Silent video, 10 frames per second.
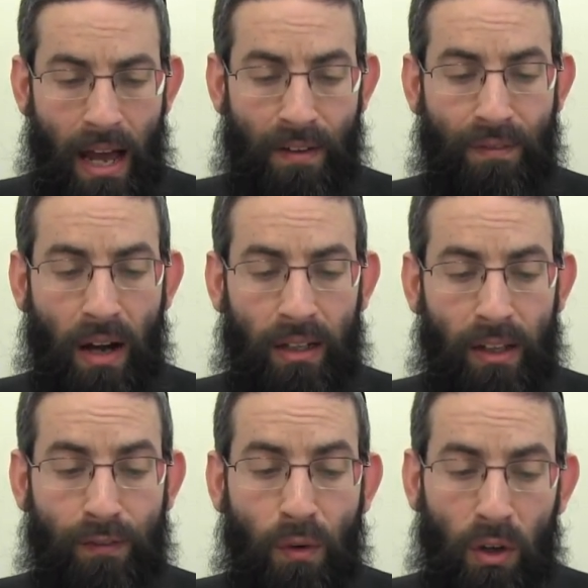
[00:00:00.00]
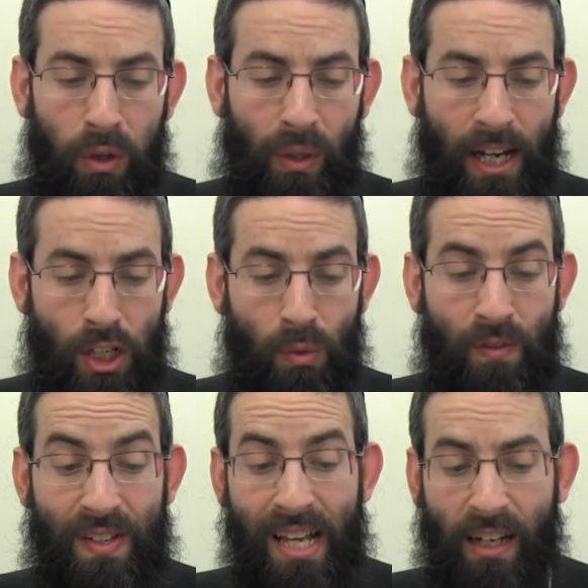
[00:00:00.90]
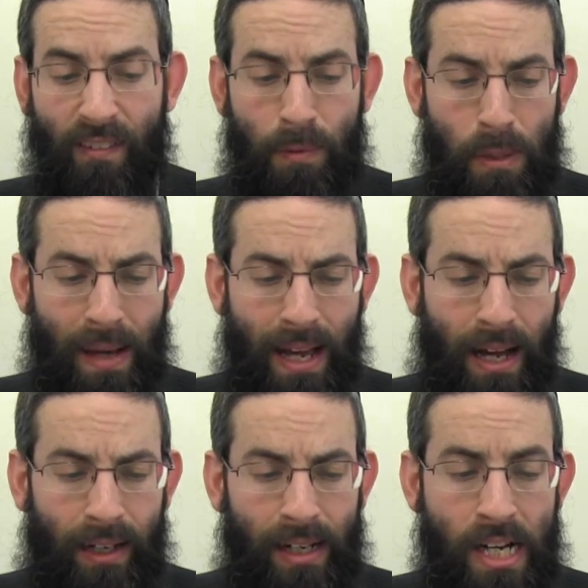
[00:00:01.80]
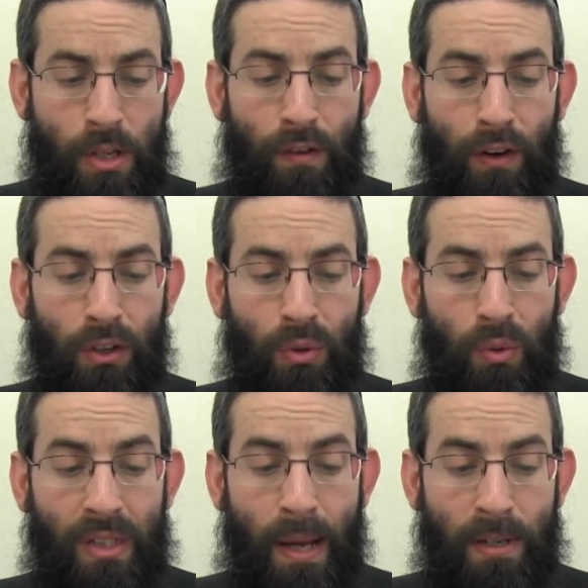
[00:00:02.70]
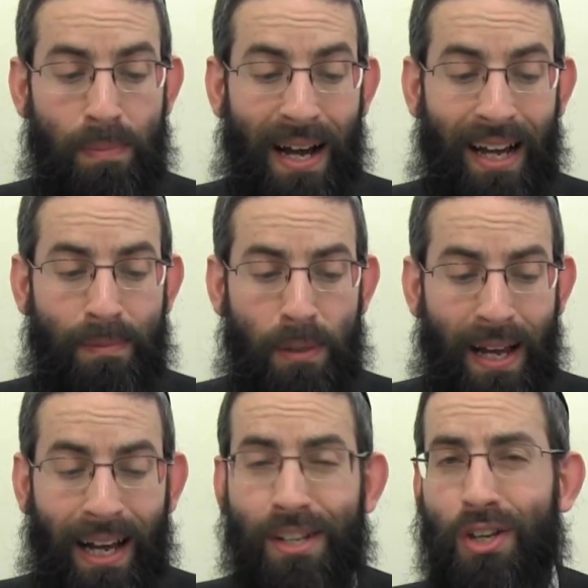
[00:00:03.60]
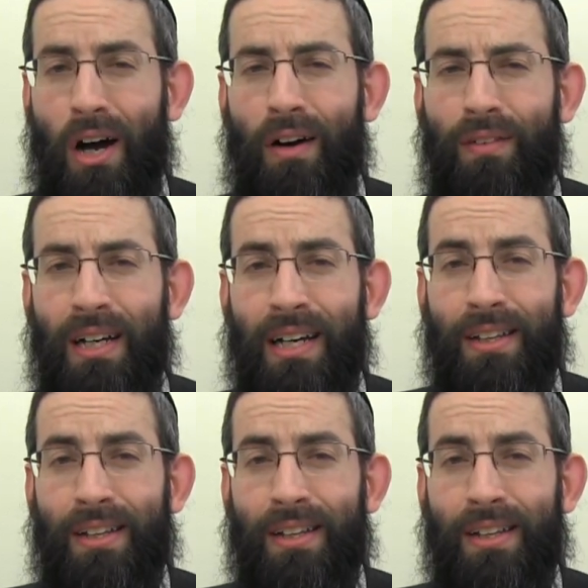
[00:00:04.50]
And finally, a 4th location with v'zeg av mizbeach is referring to ze mizbeach hazav,